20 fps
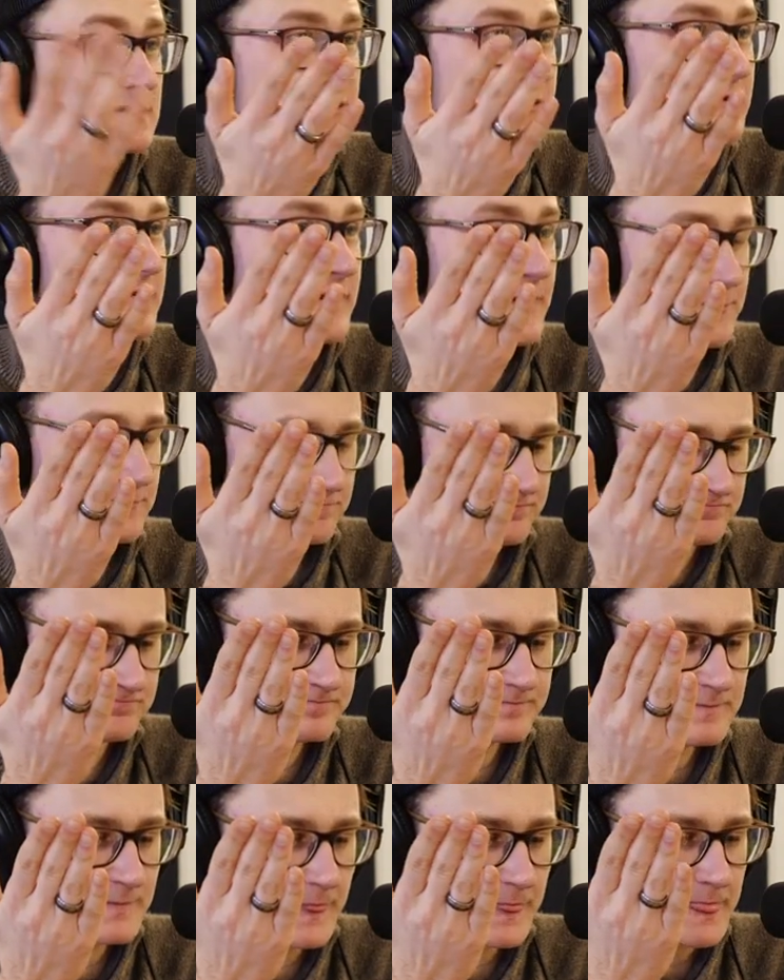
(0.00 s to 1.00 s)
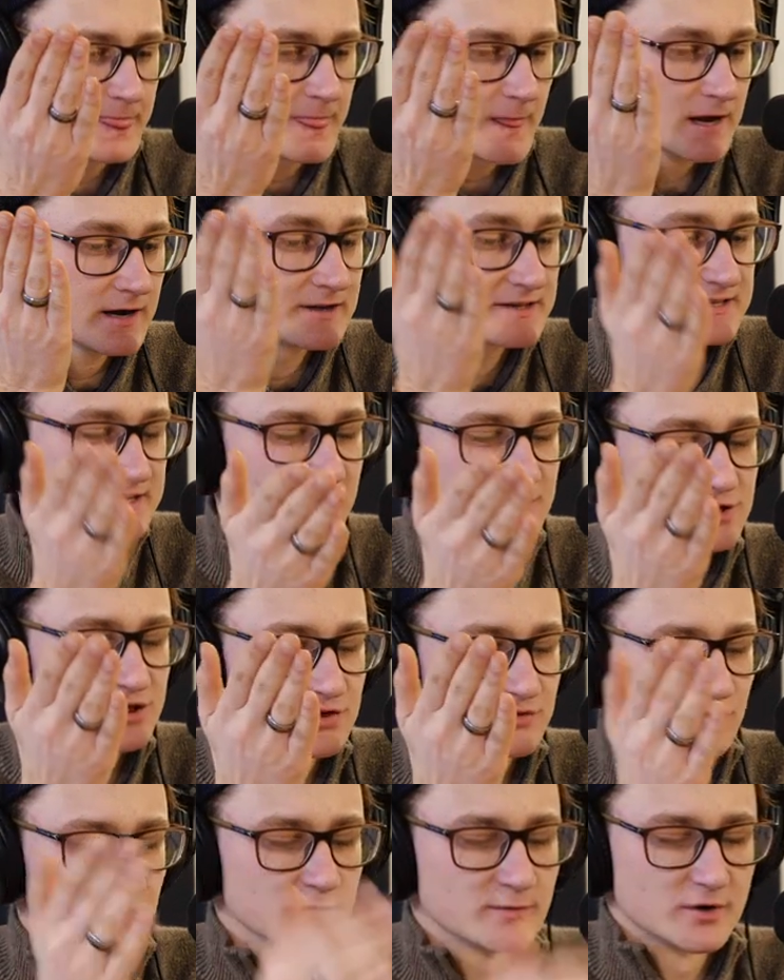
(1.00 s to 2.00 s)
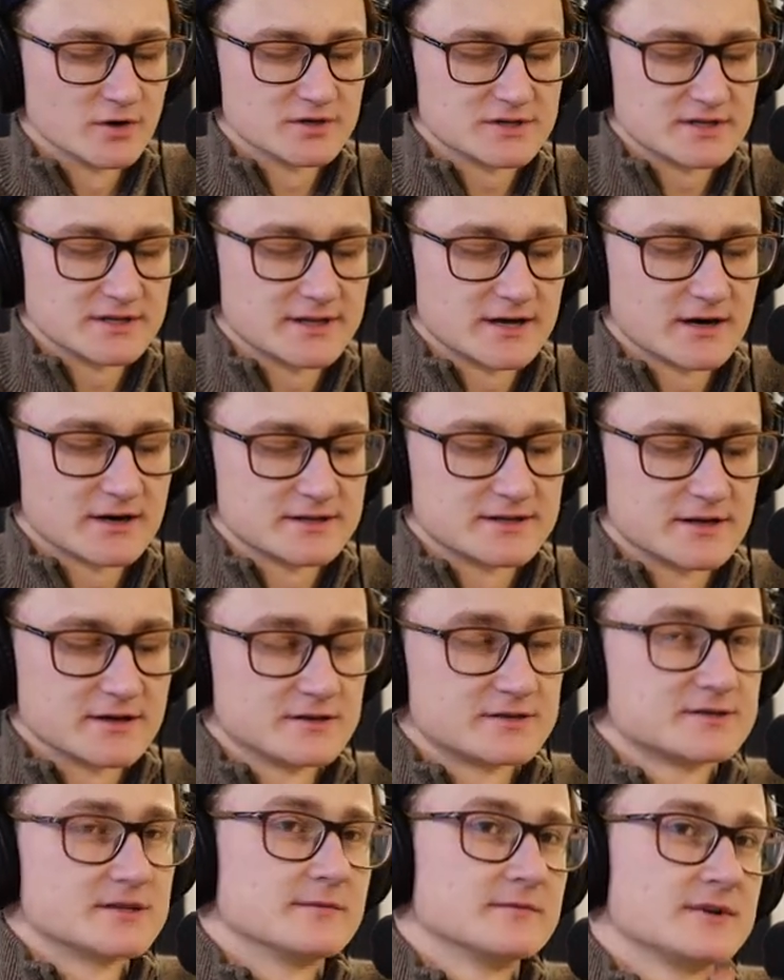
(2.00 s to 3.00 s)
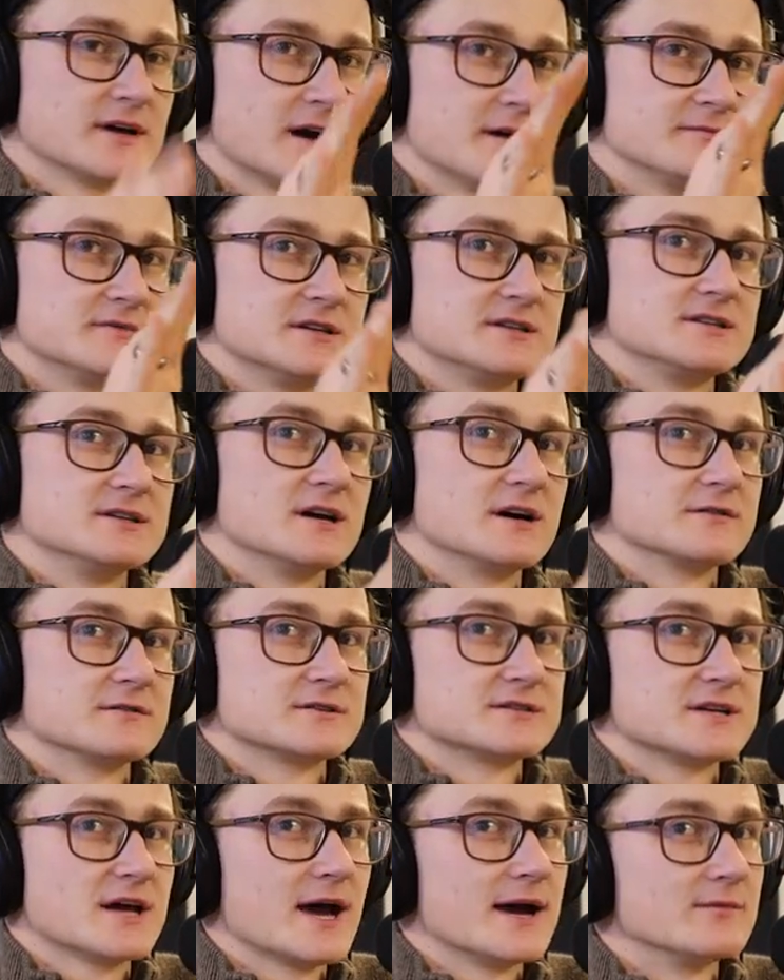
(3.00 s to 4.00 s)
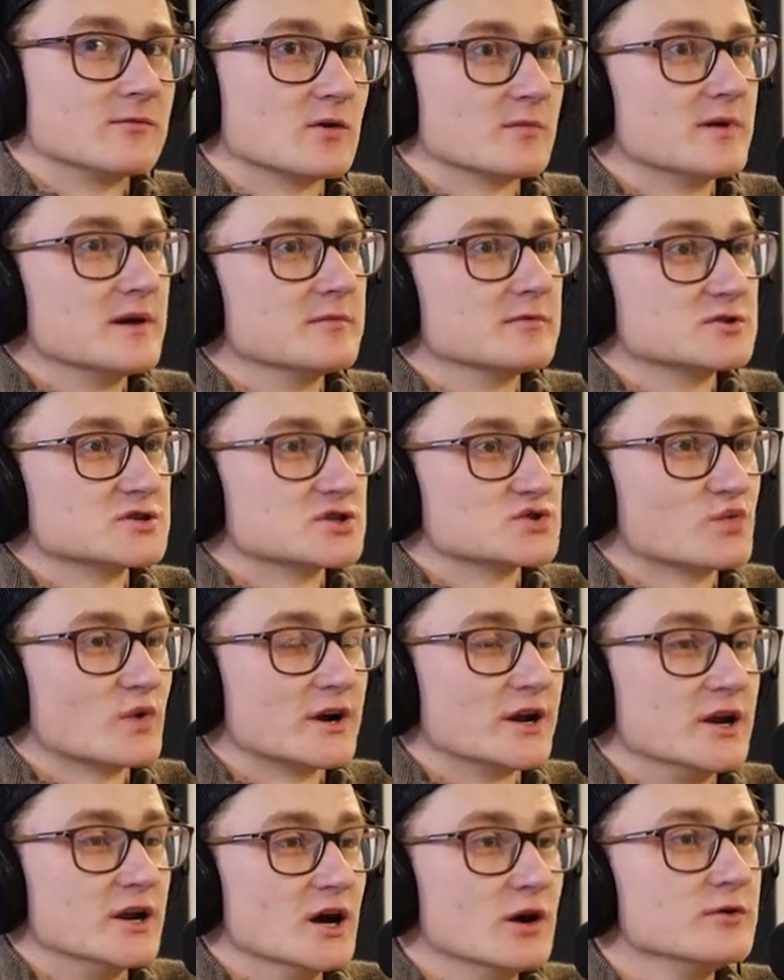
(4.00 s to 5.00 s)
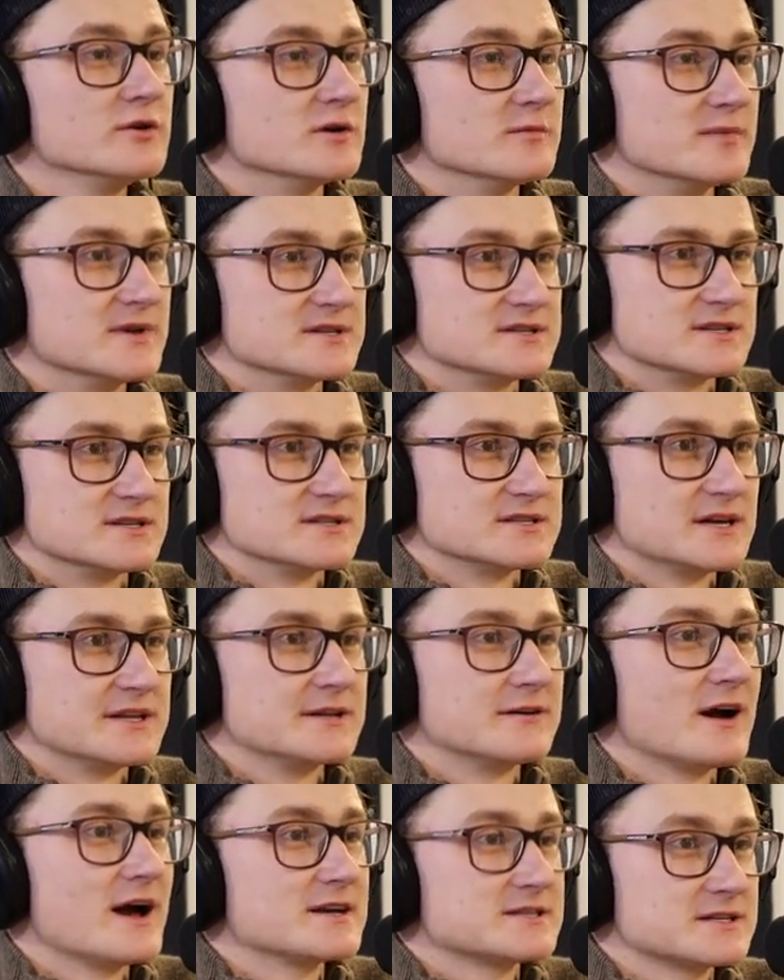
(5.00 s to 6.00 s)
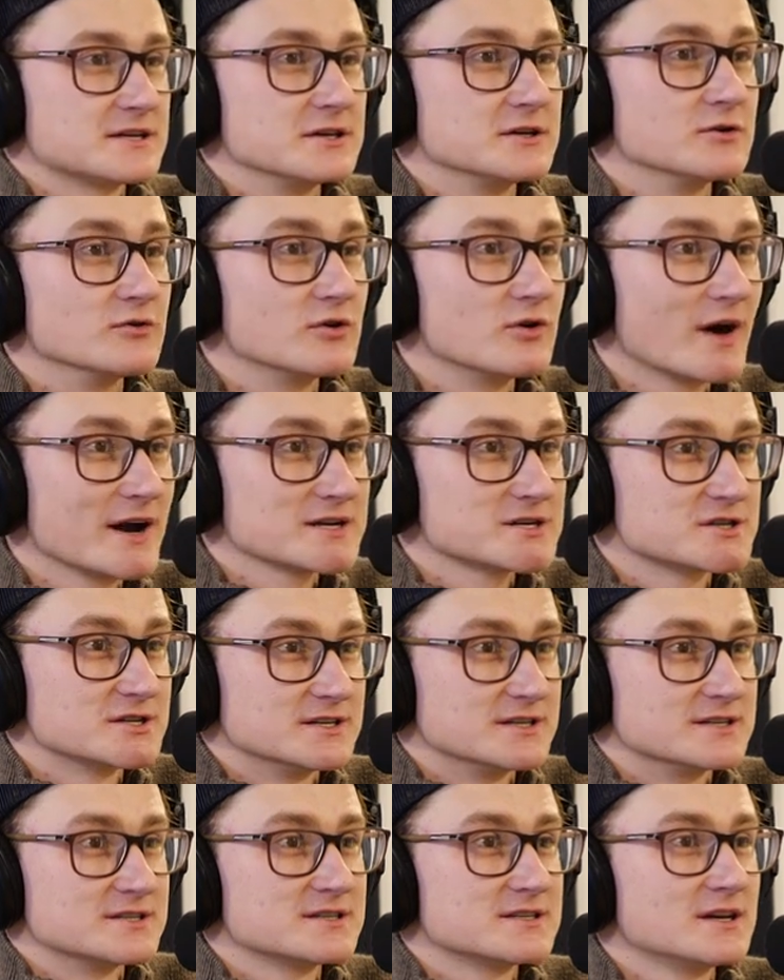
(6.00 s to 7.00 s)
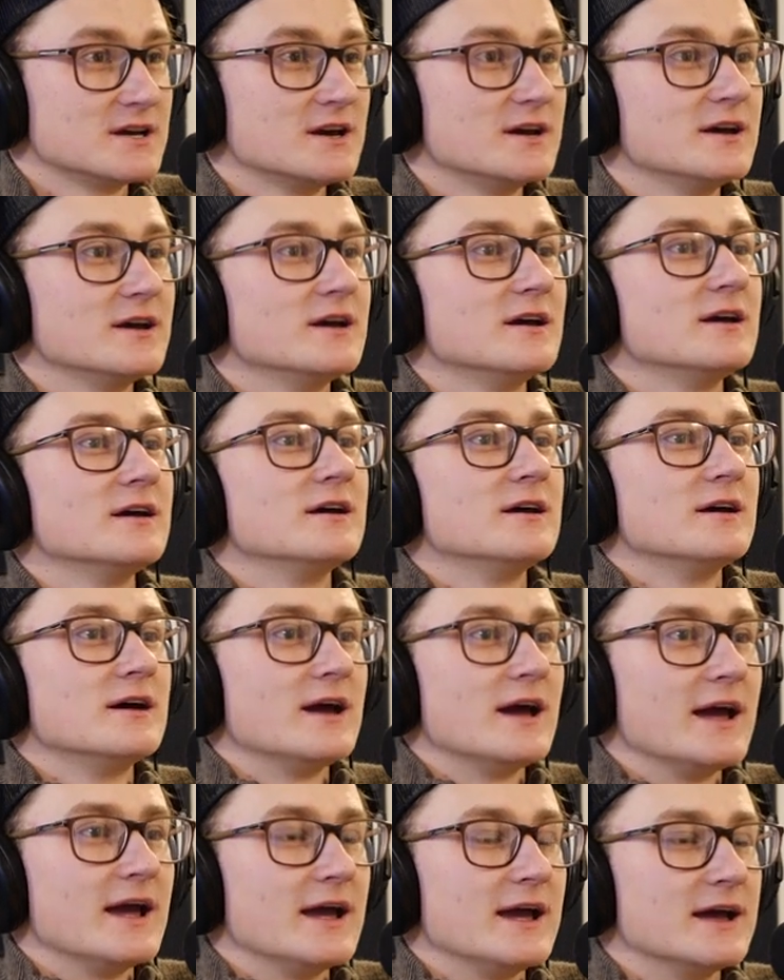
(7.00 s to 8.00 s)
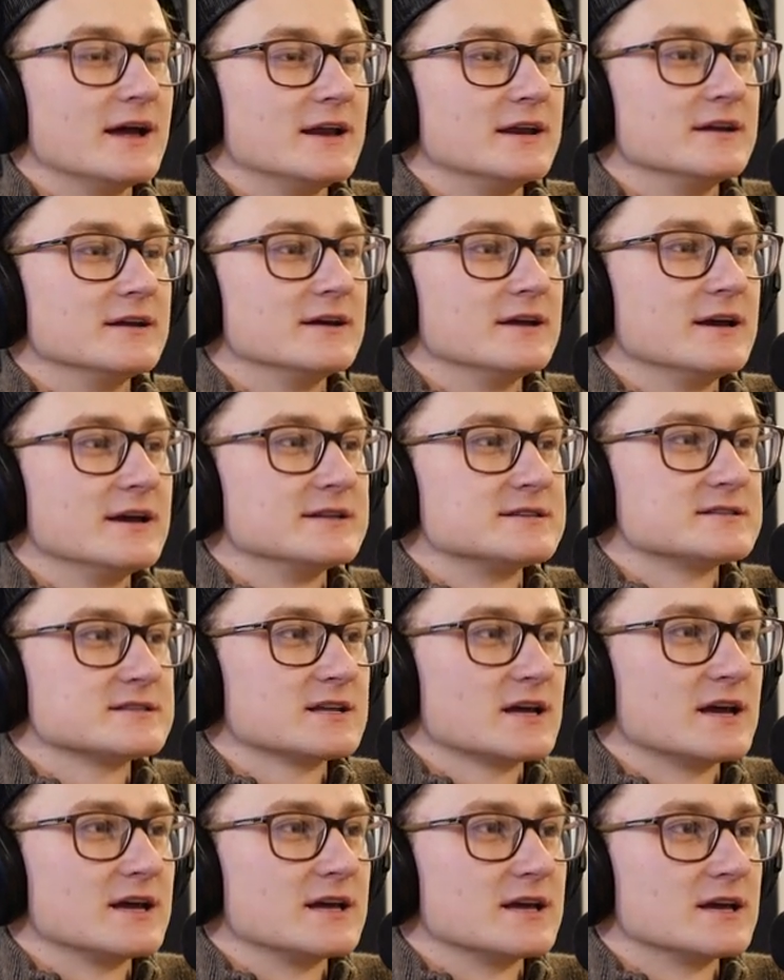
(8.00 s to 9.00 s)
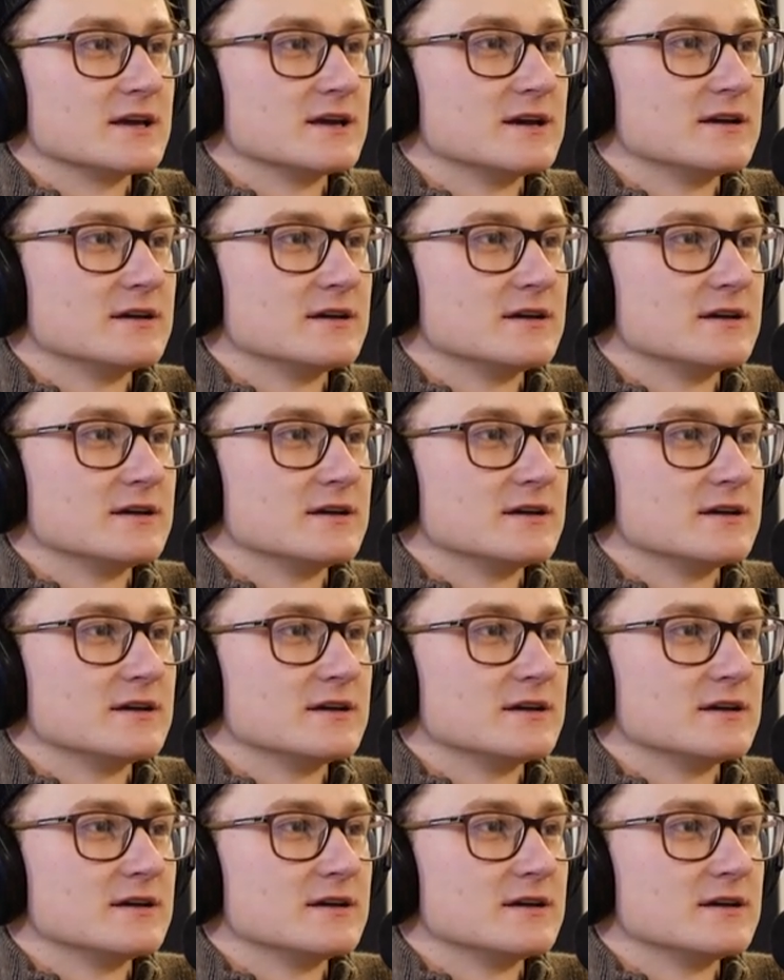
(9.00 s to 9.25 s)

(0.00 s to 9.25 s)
the other thing. It's not just rumors. There there's sometimes it's the other side where people just want to know your business and they're asking you questions. That's true. And it's like